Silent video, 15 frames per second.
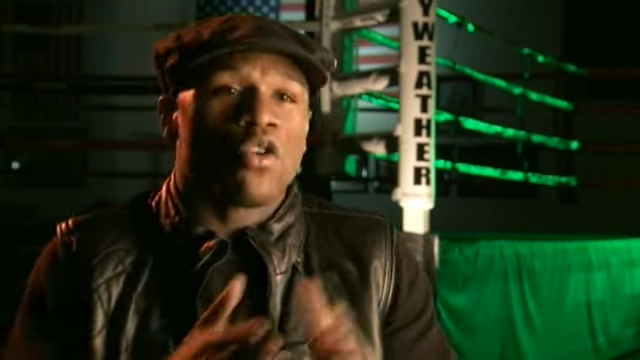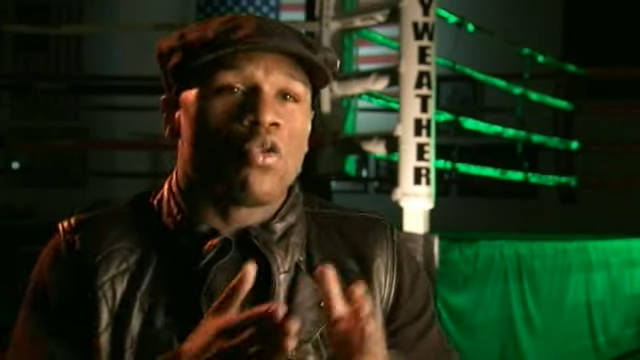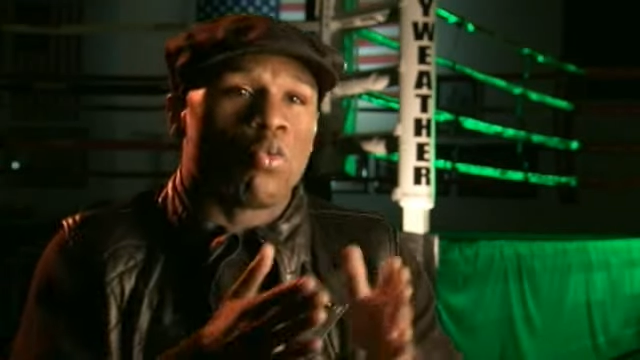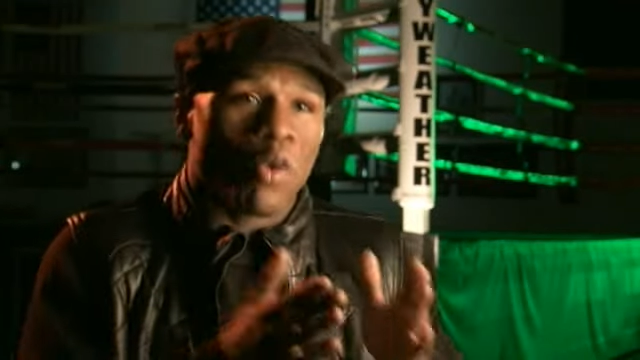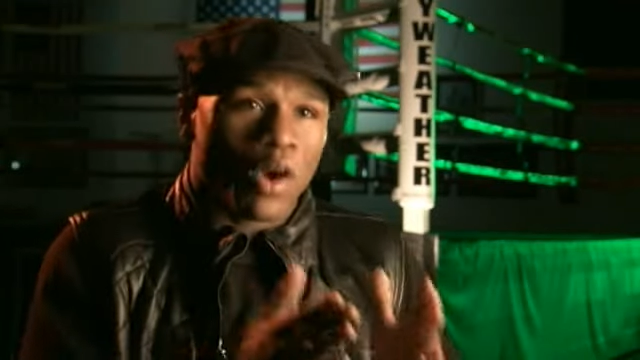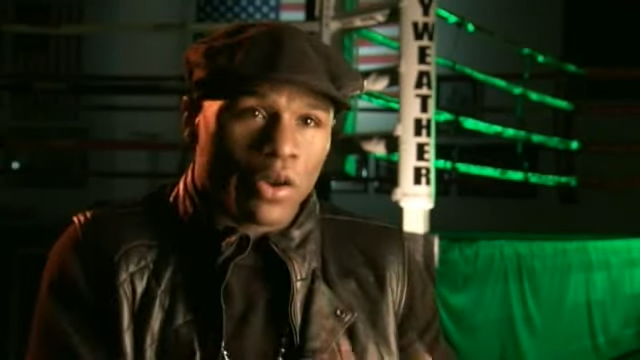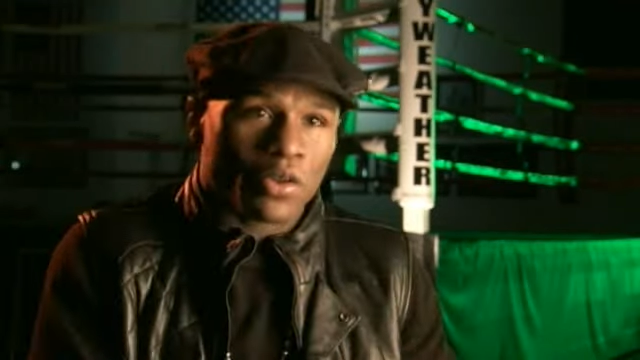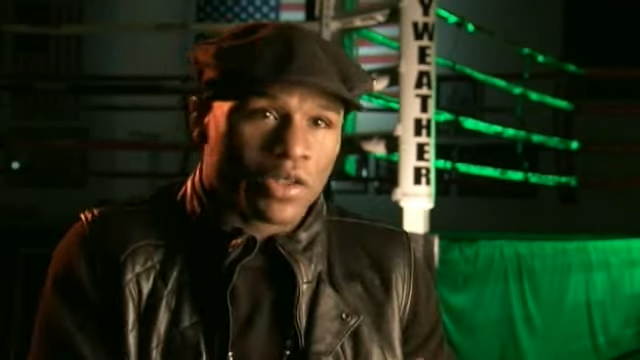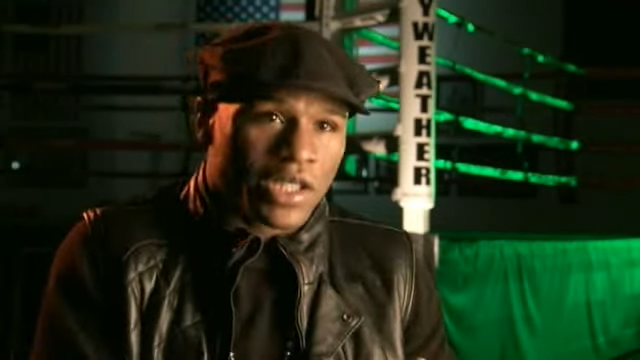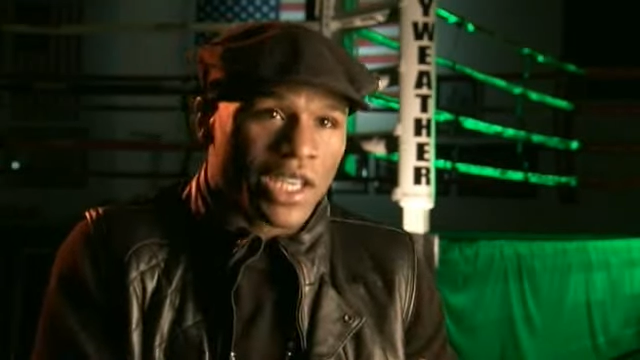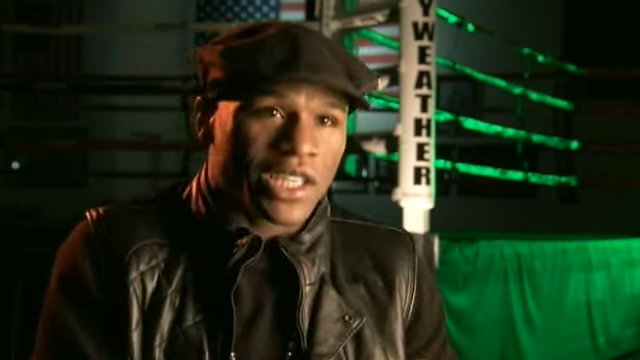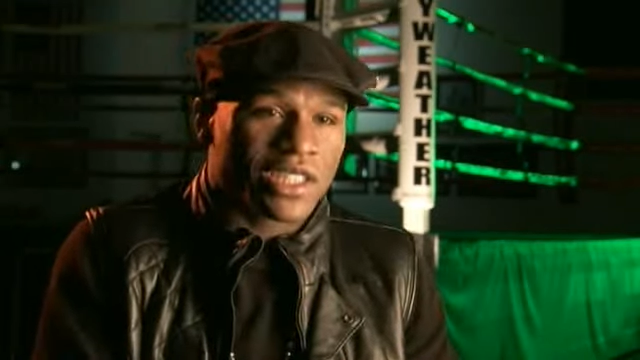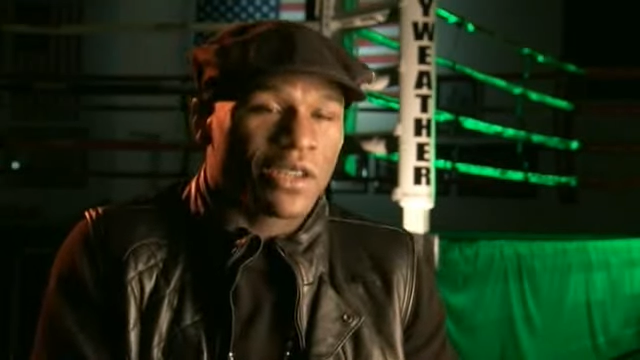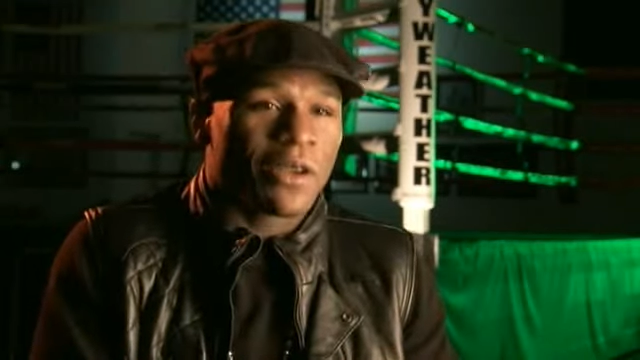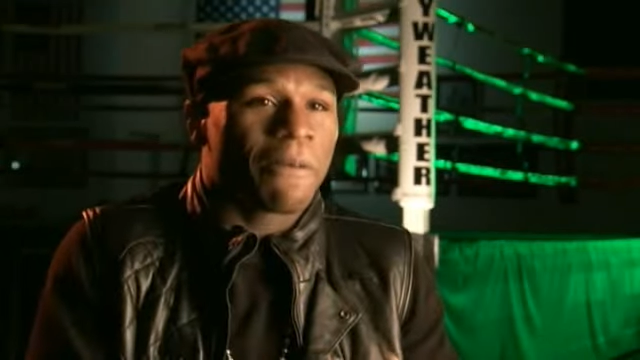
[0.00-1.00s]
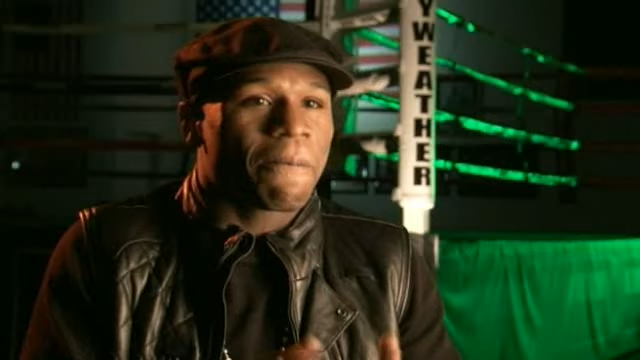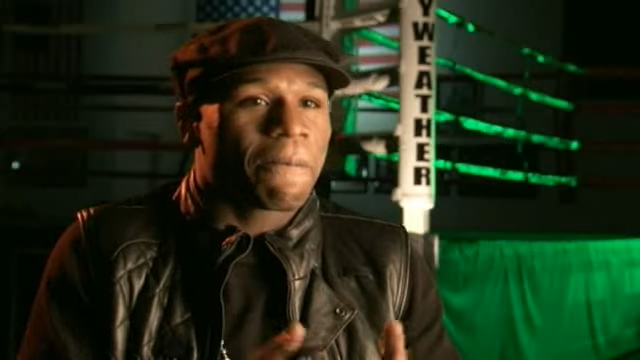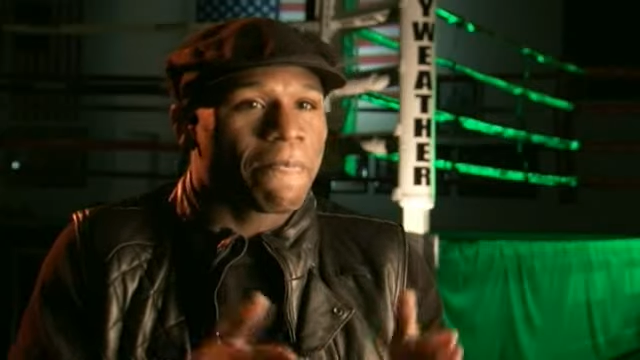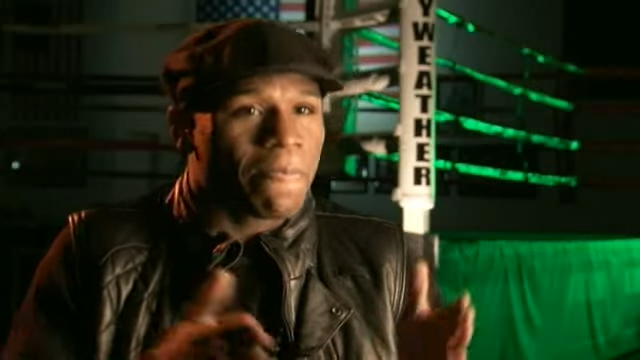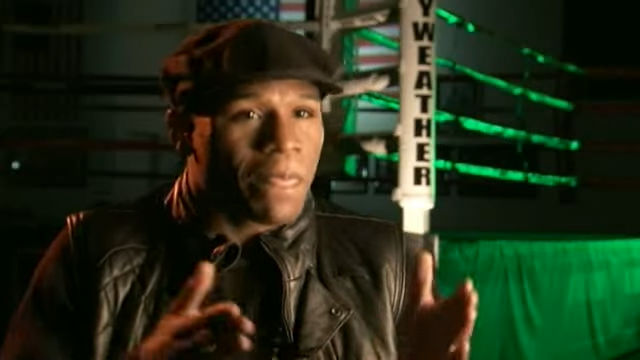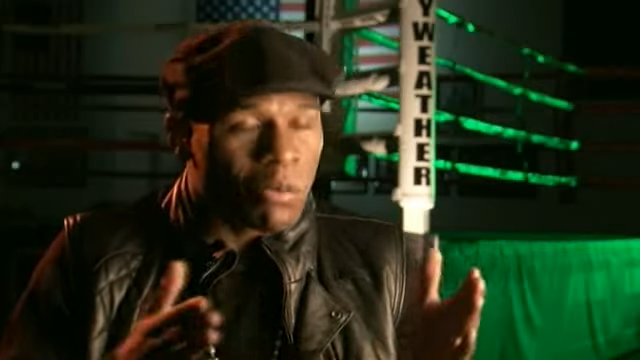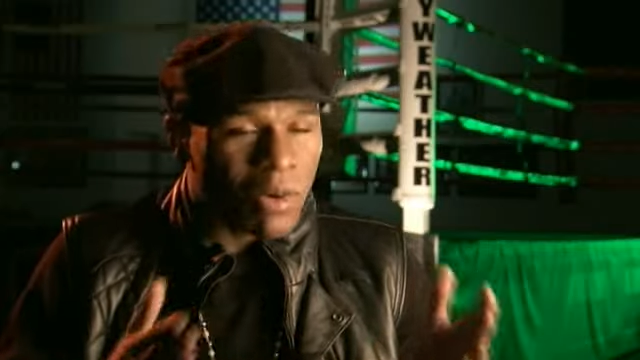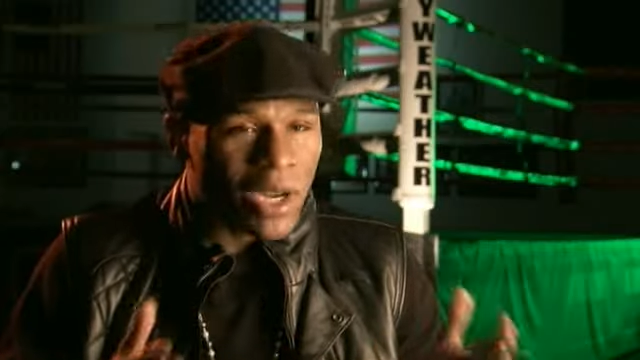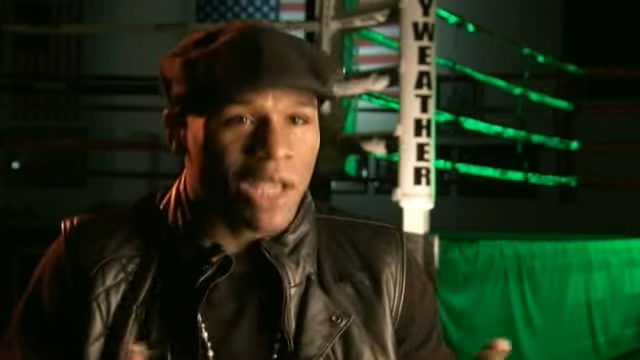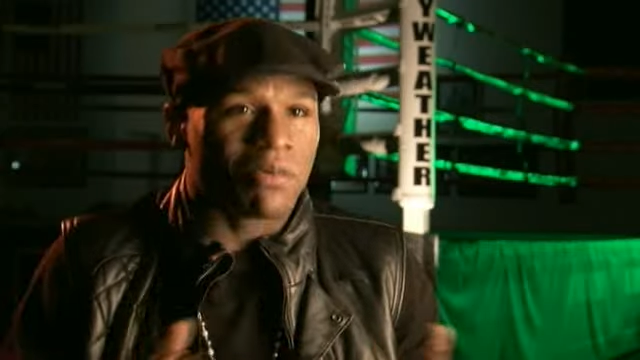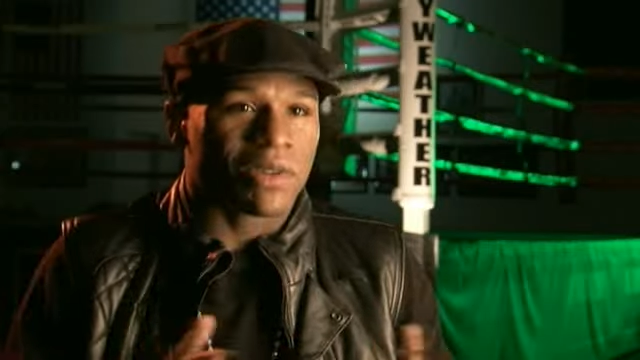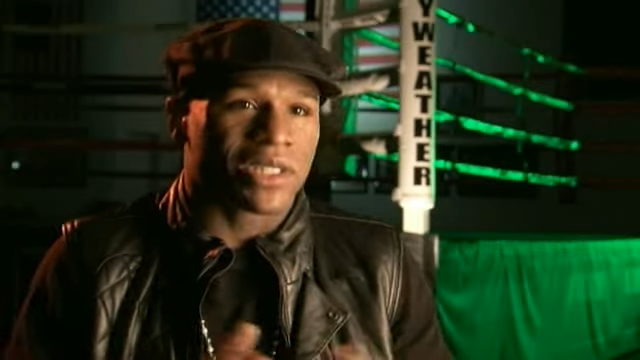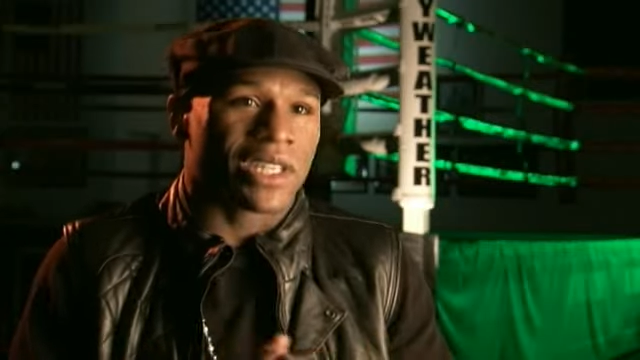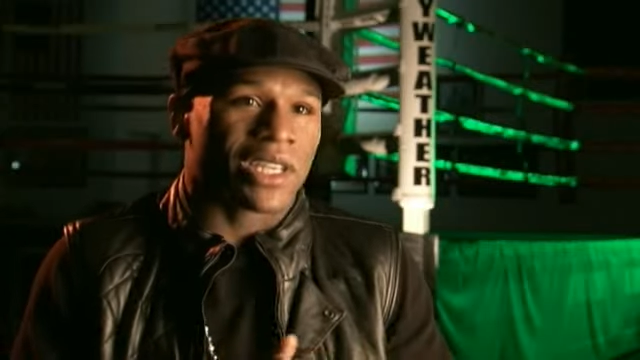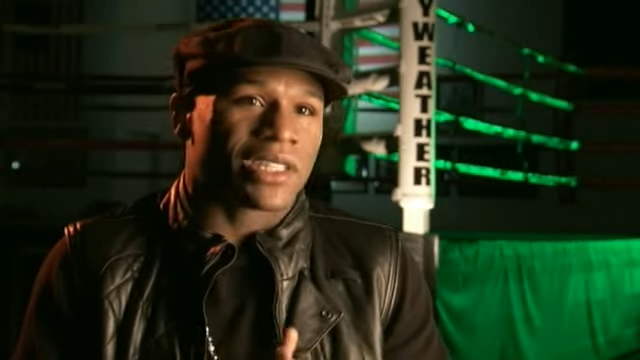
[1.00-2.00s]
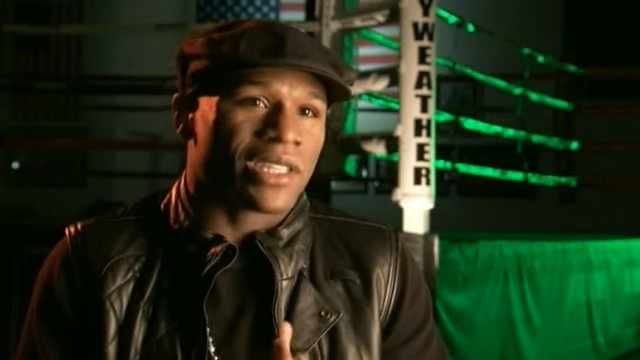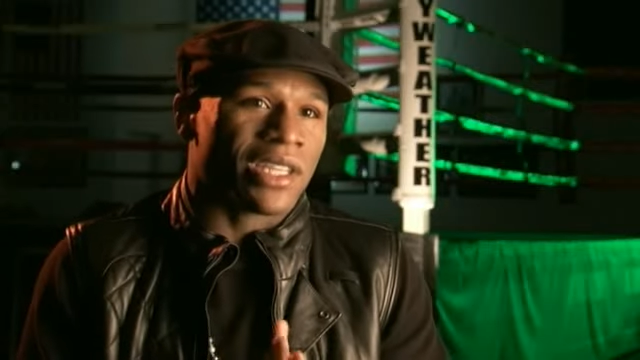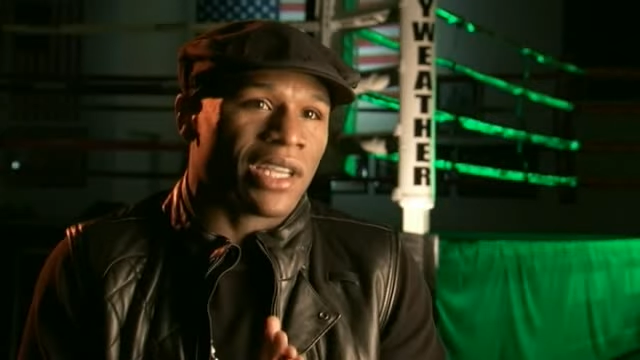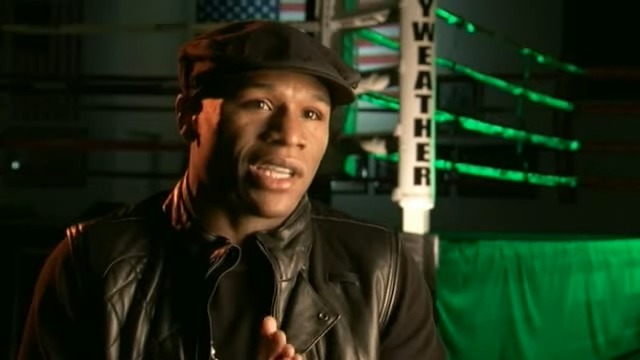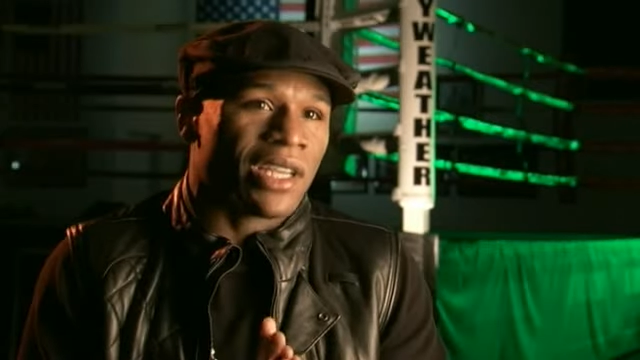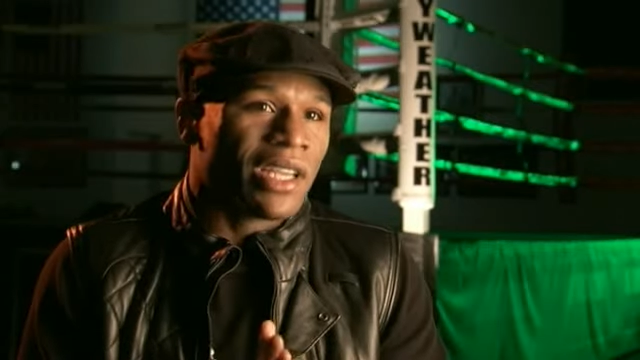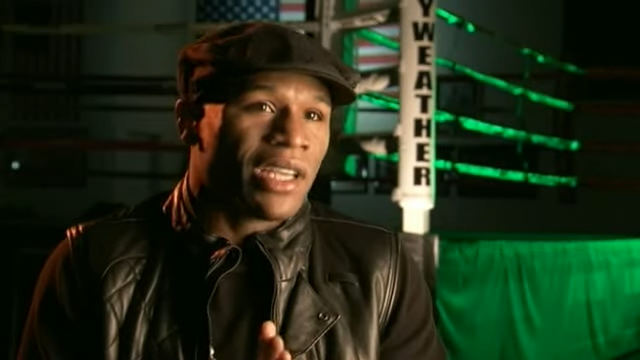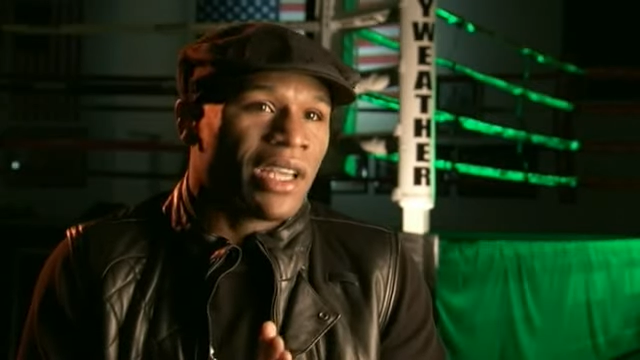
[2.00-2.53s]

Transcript: 106 when he was 16.